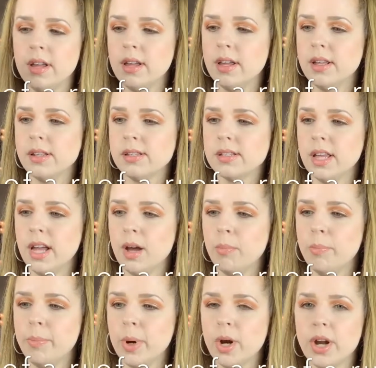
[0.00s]
It's like a
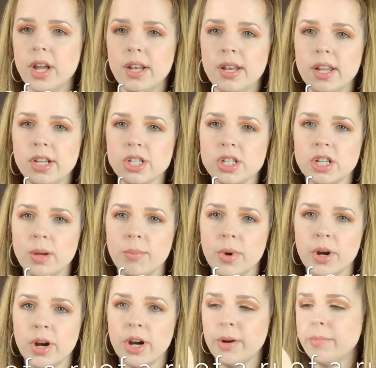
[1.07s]
burgundy
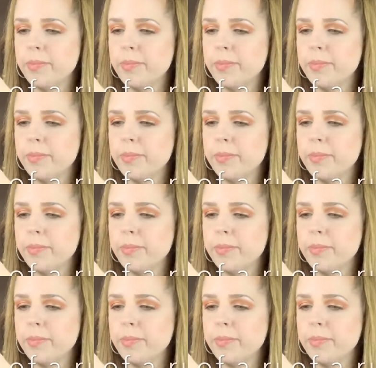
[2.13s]
shimmer.